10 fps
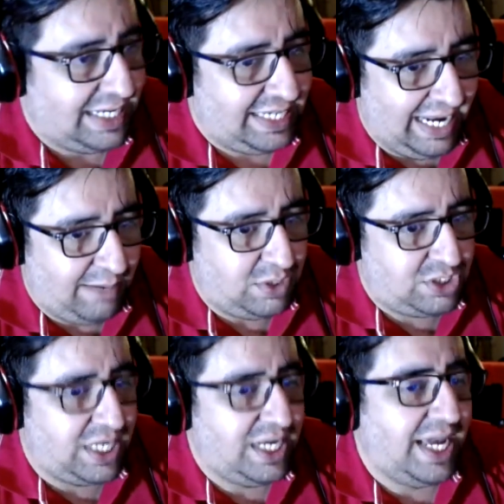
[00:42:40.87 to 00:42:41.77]
came to
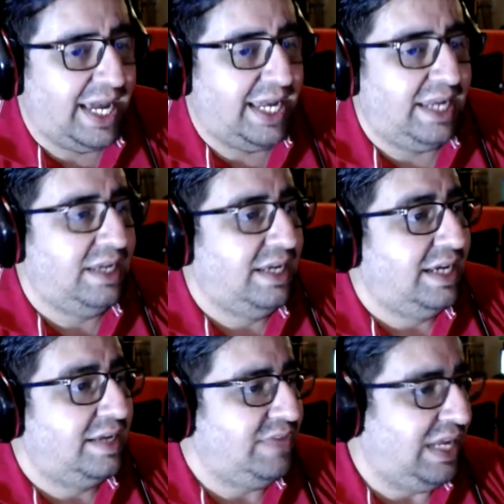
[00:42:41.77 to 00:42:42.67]
Chennai,
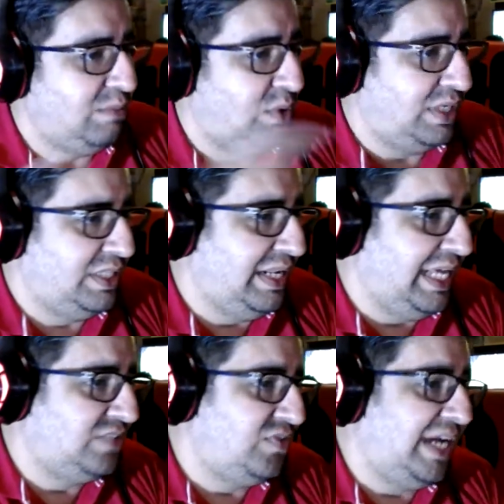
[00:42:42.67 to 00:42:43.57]
then boarded the
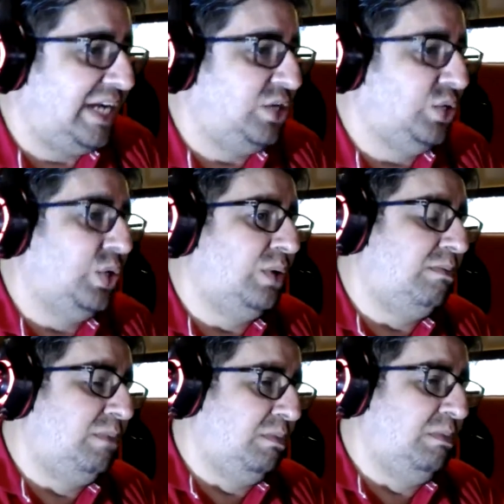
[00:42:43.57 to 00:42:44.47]
next flight to
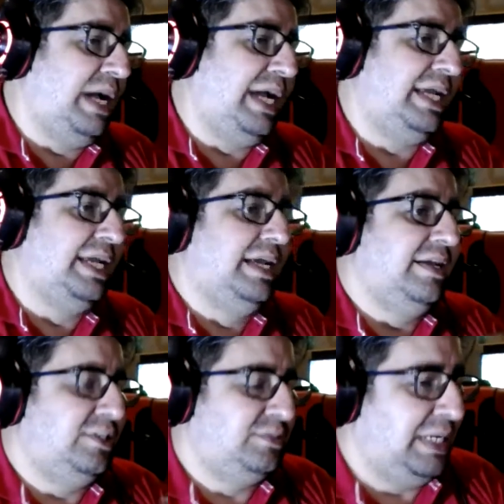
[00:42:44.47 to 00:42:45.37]
Mumbai.
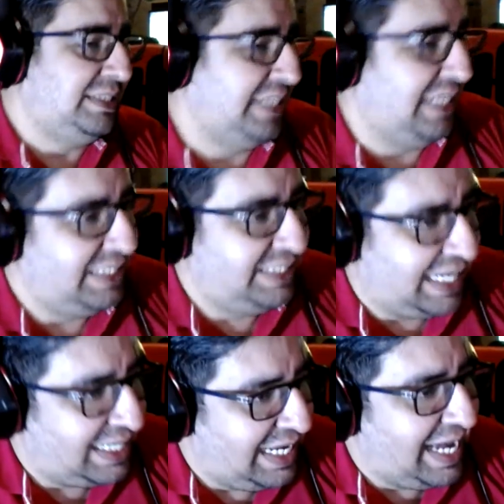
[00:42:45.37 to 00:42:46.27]
He's basically
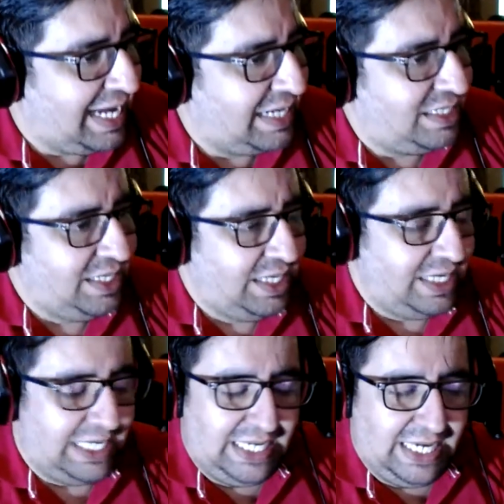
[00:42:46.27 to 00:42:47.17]
jet lagged.
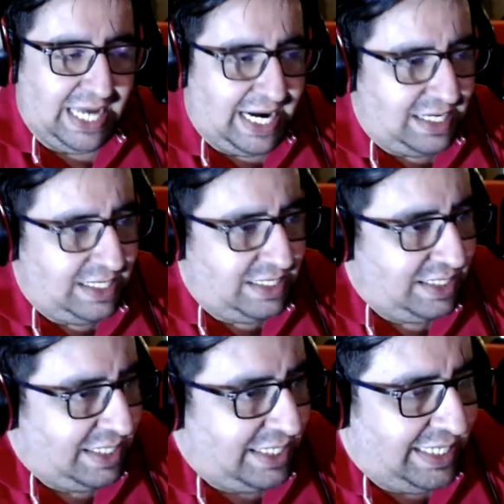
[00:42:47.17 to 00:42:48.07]
He had
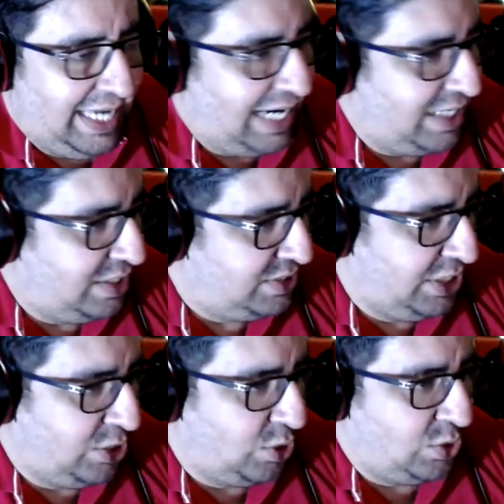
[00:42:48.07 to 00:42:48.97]
he had
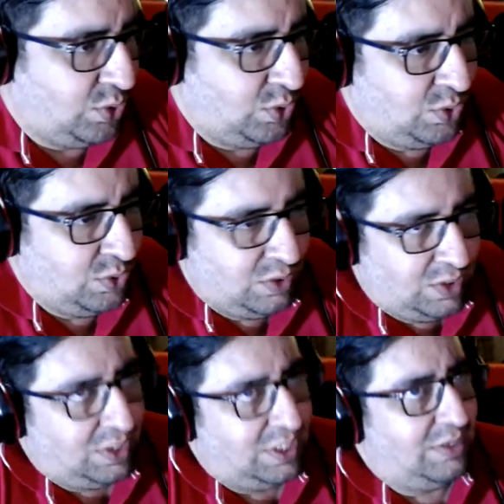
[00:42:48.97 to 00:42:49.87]
zero to
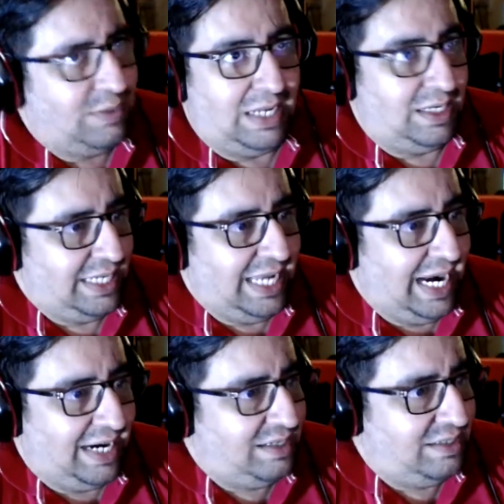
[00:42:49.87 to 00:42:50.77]
he
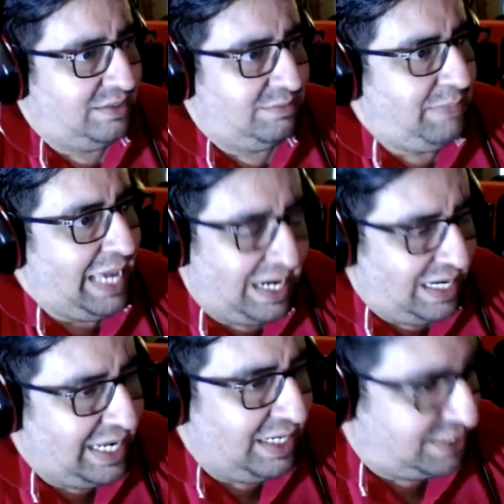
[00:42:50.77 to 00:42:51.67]
had
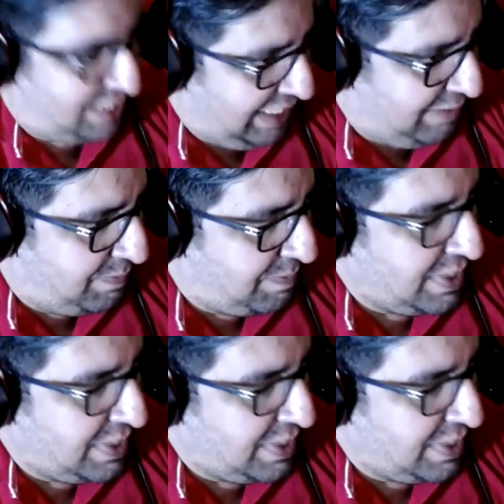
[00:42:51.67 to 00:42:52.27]
barely any sleep,